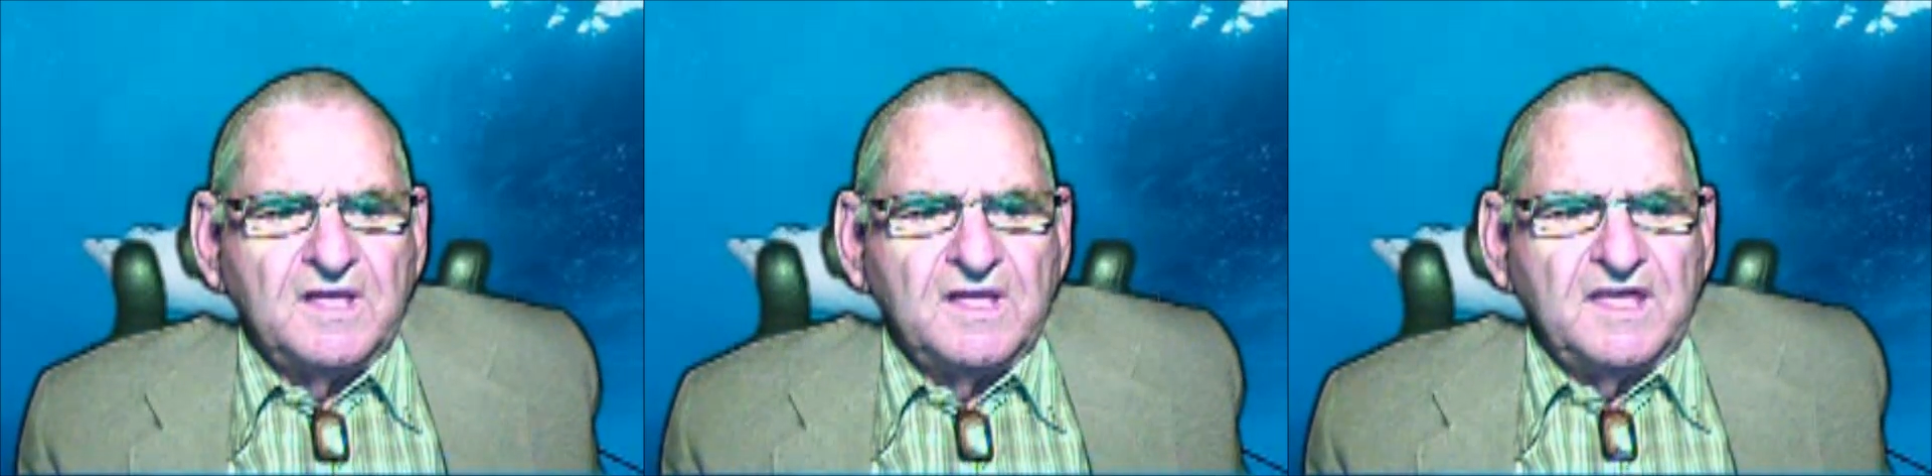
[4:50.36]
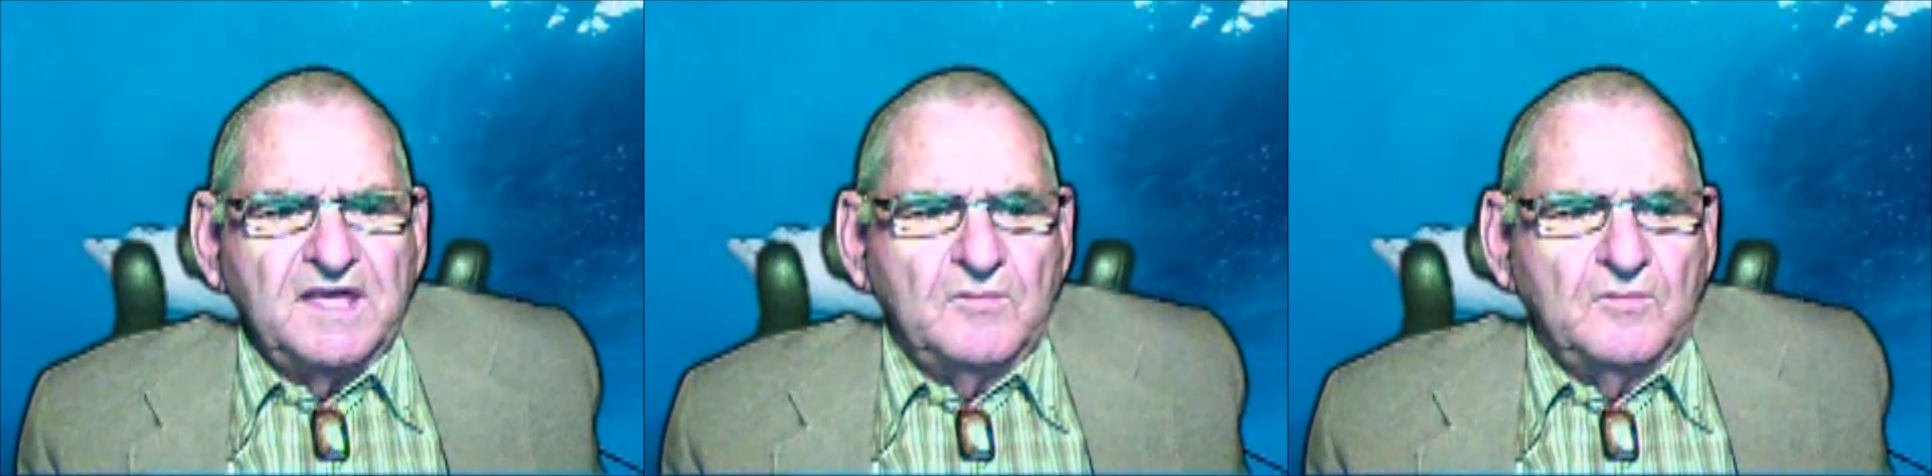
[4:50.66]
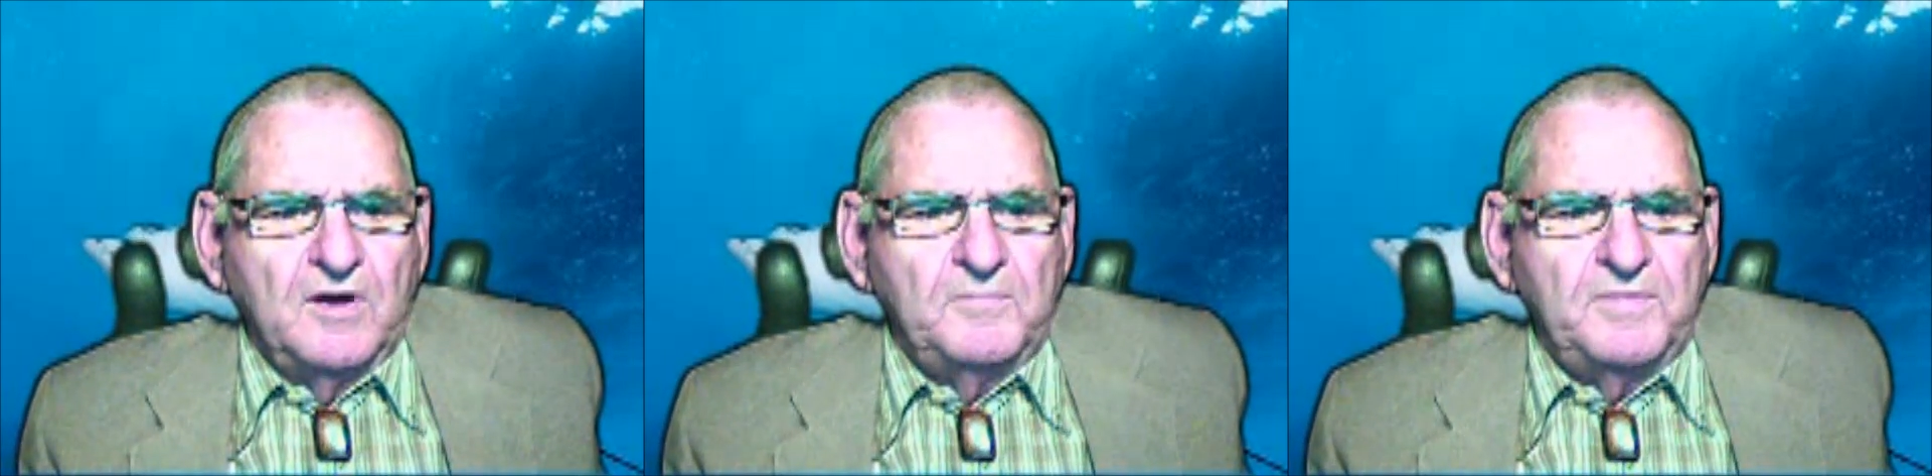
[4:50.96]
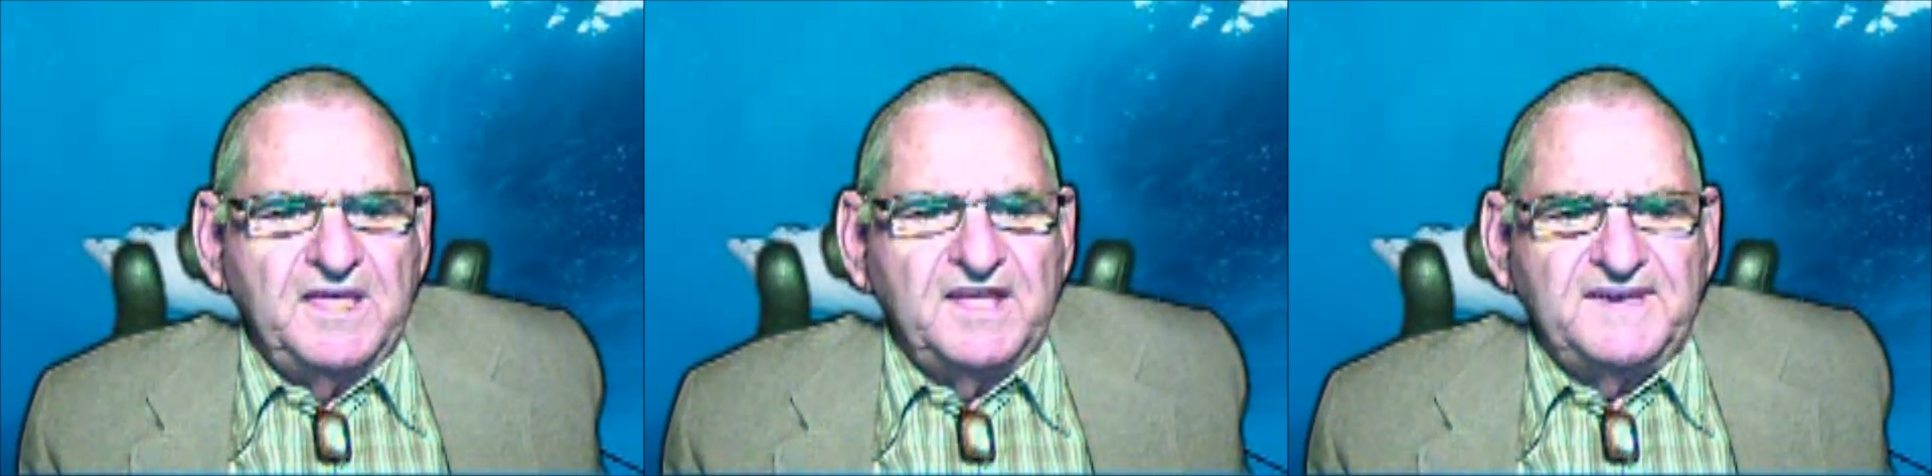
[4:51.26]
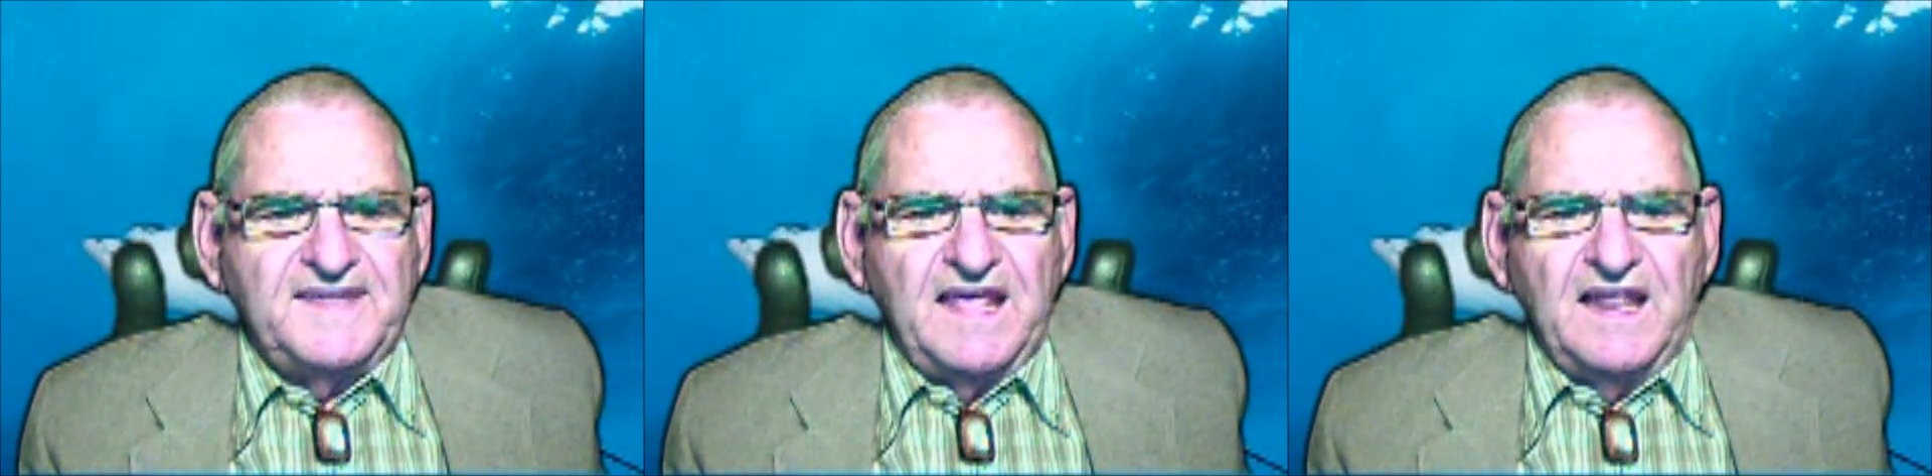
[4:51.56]
It will be a
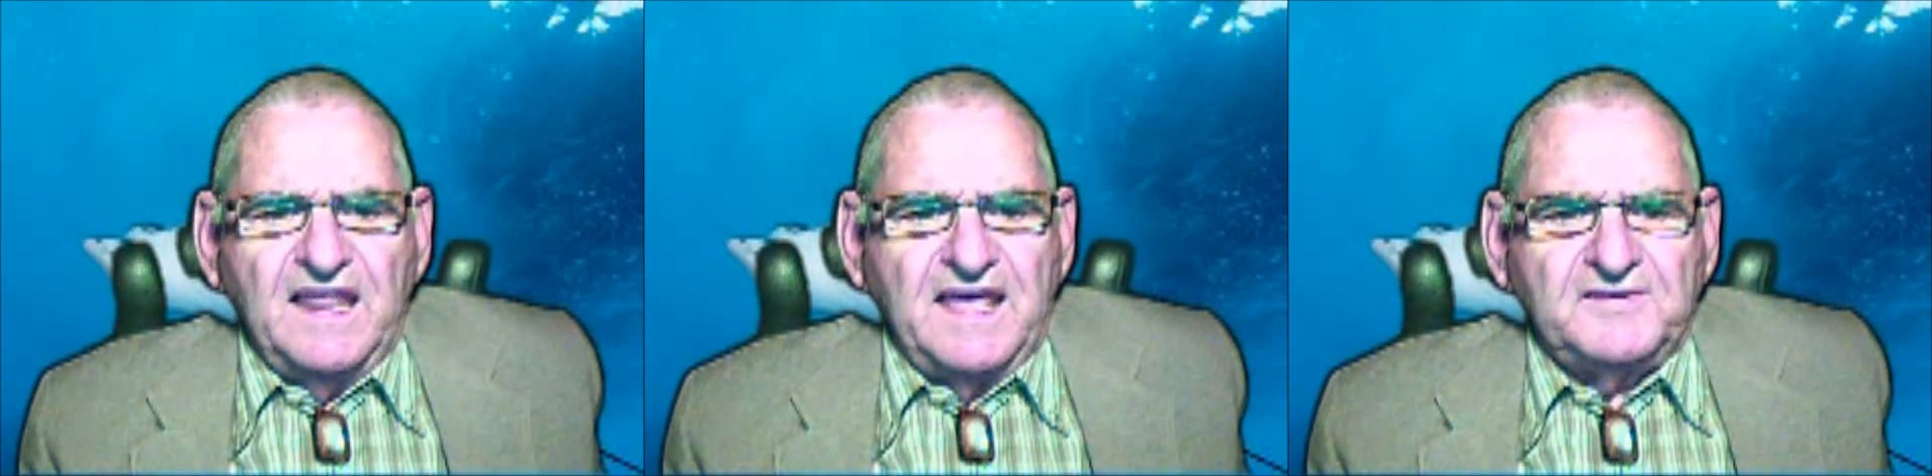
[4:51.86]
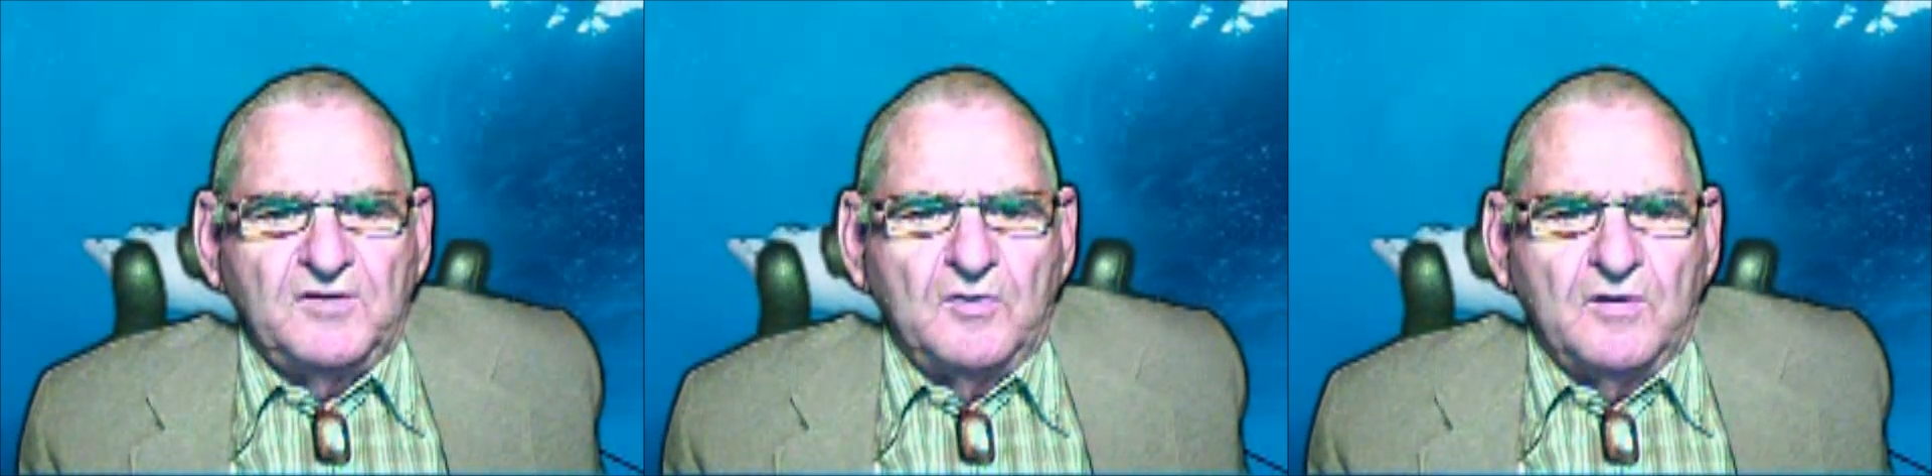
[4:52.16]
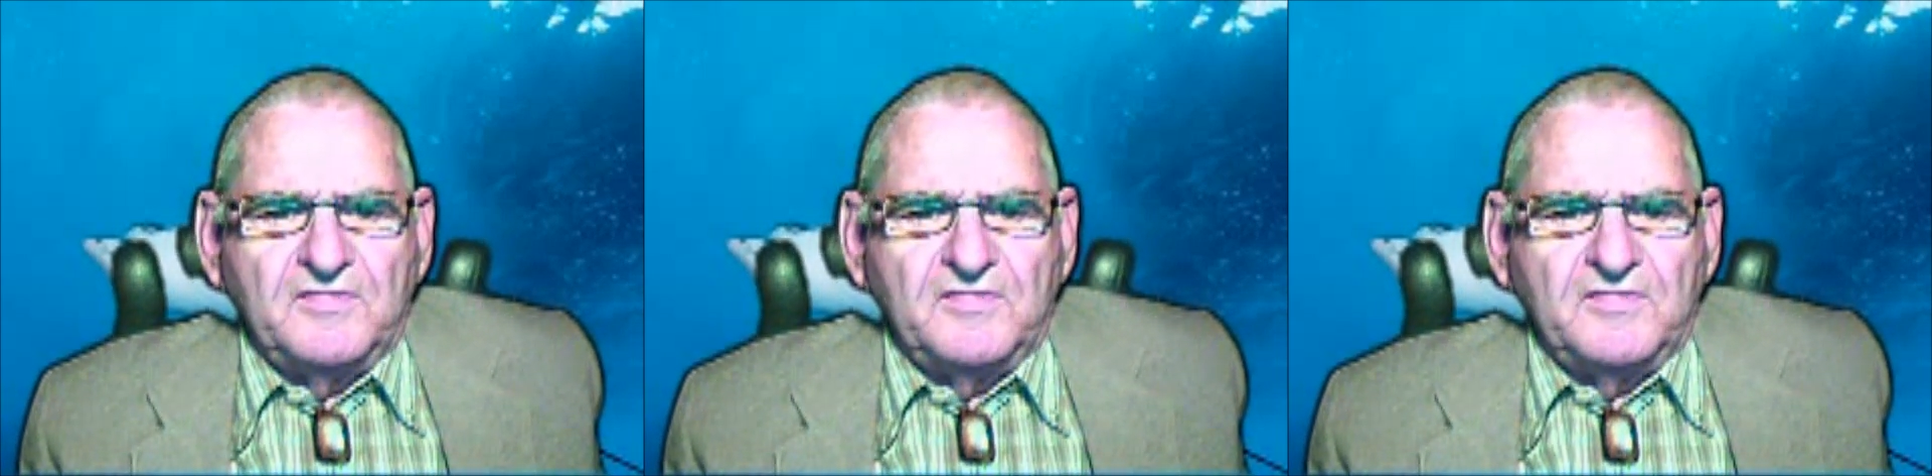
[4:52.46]
day like no